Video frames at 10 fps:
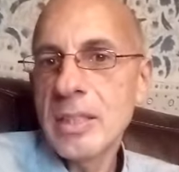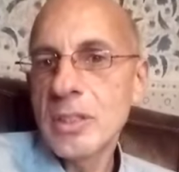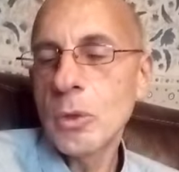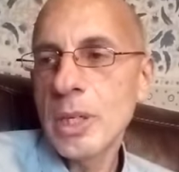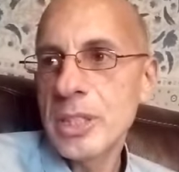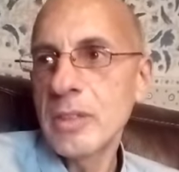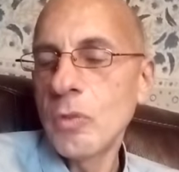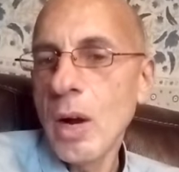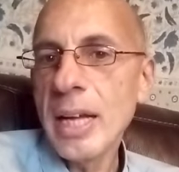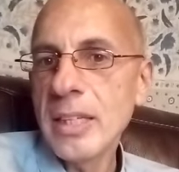this question of
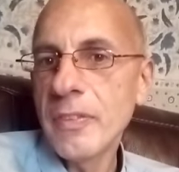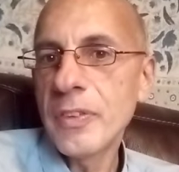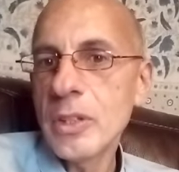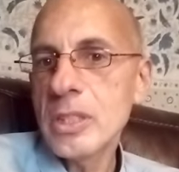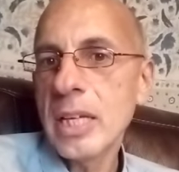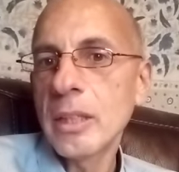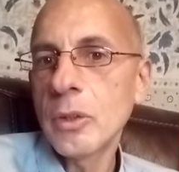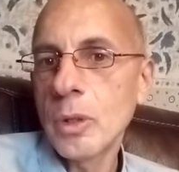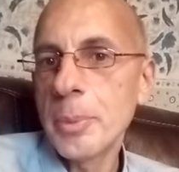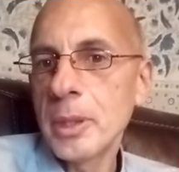why he feels like a
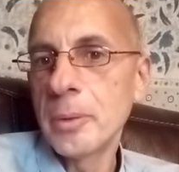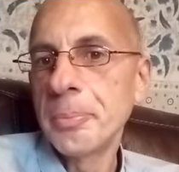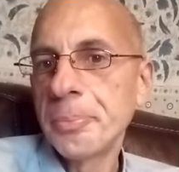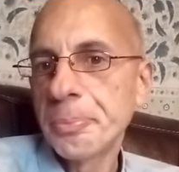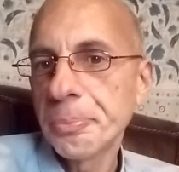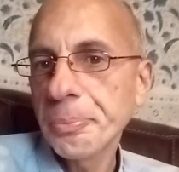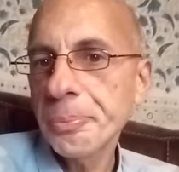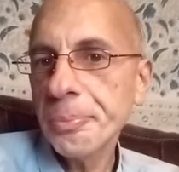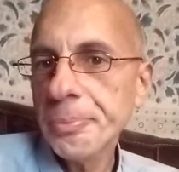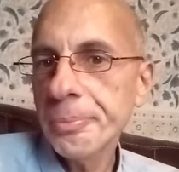criminal.
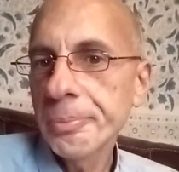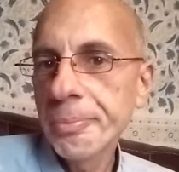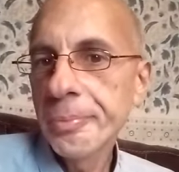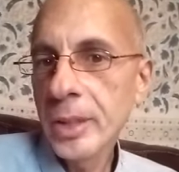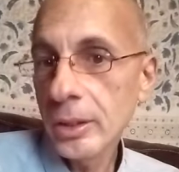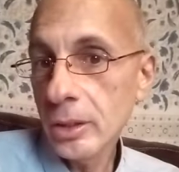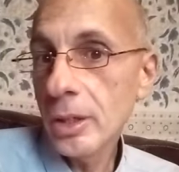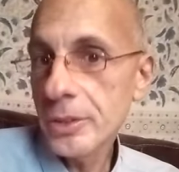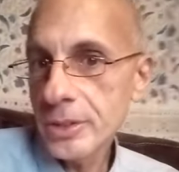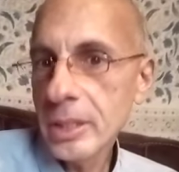
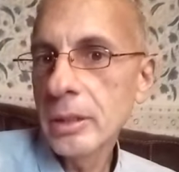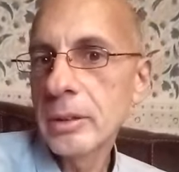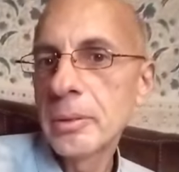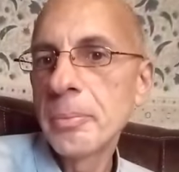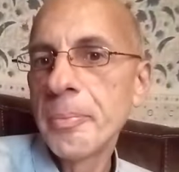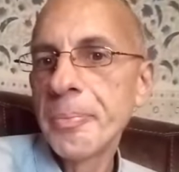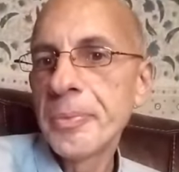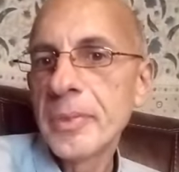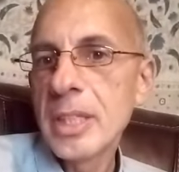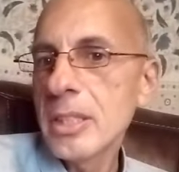Unconscious guilt.
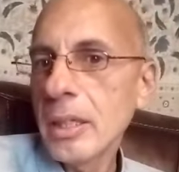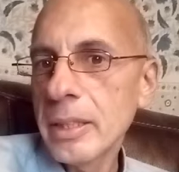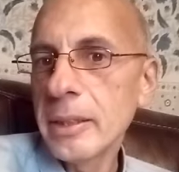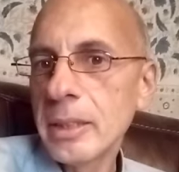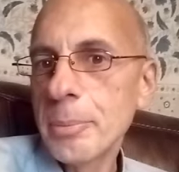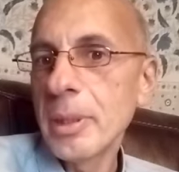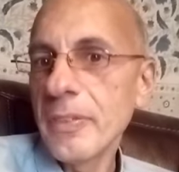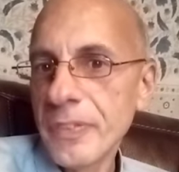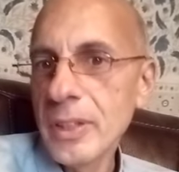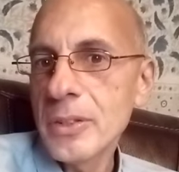He's not guilty, but he
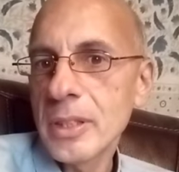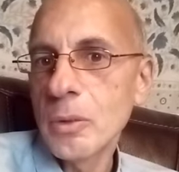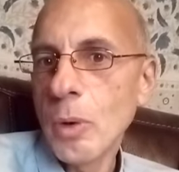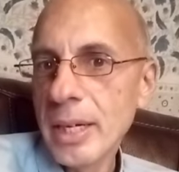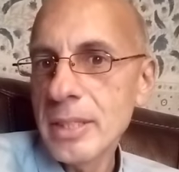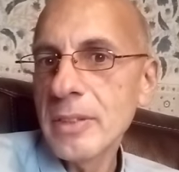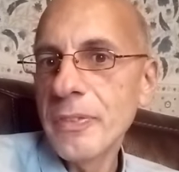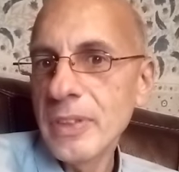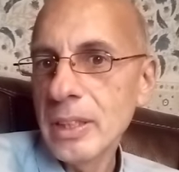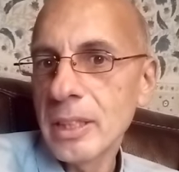feels it. Why does he
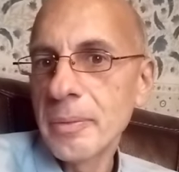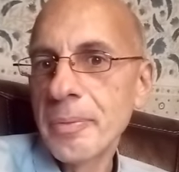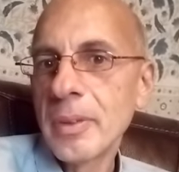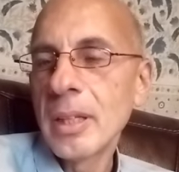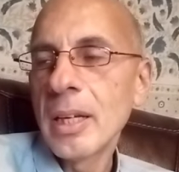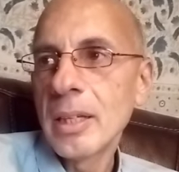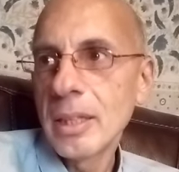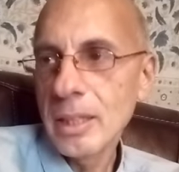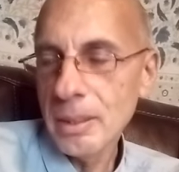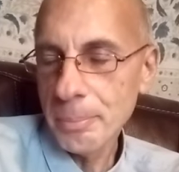feel it?
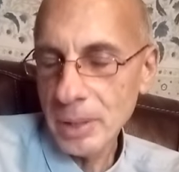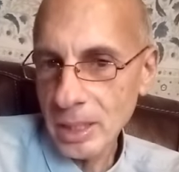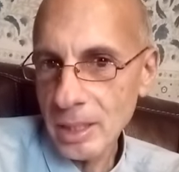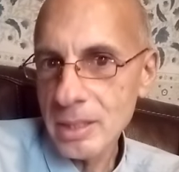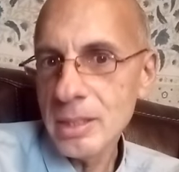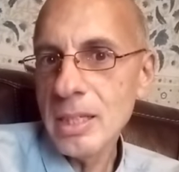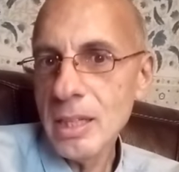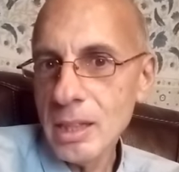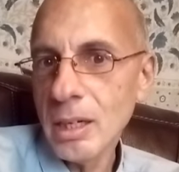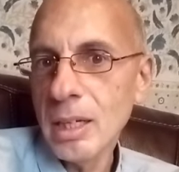He, because he
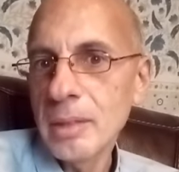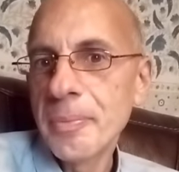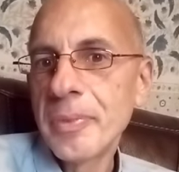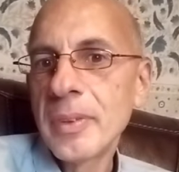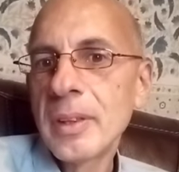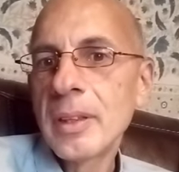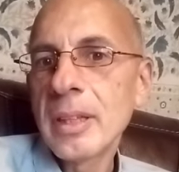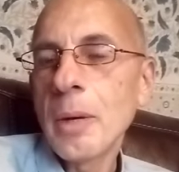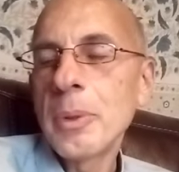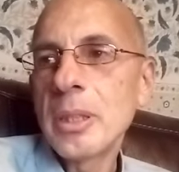thought
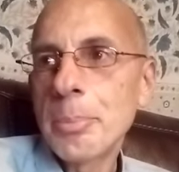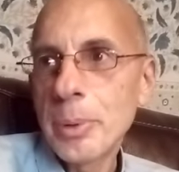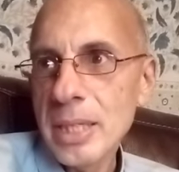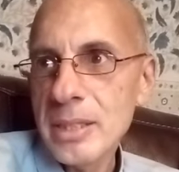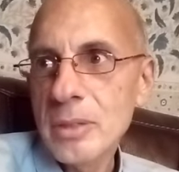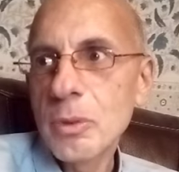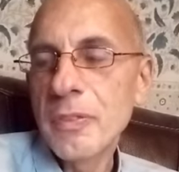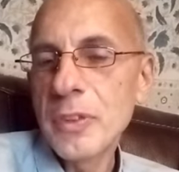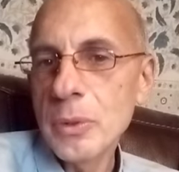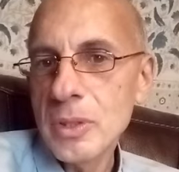that when the breast
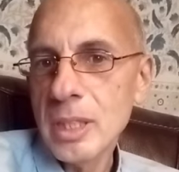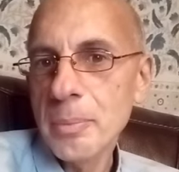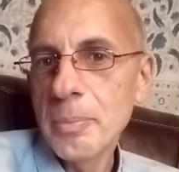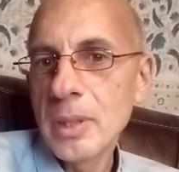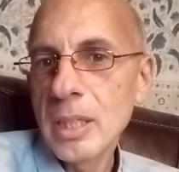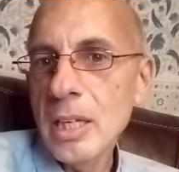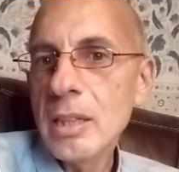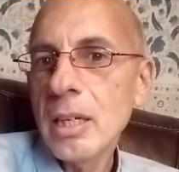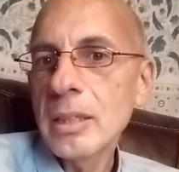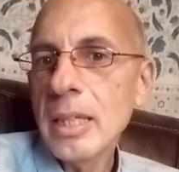refused him, he
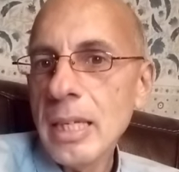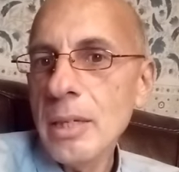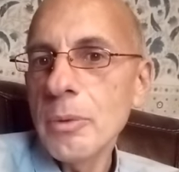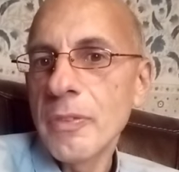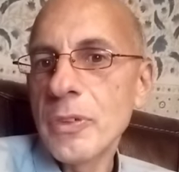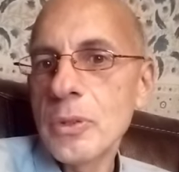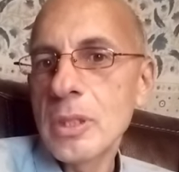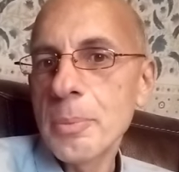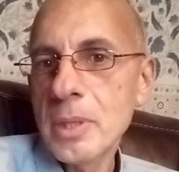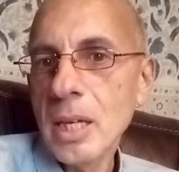thought that he refused
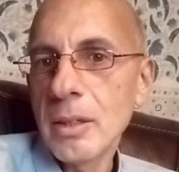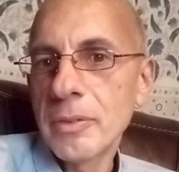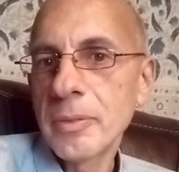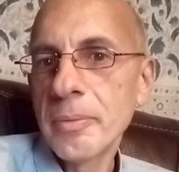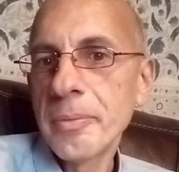himself,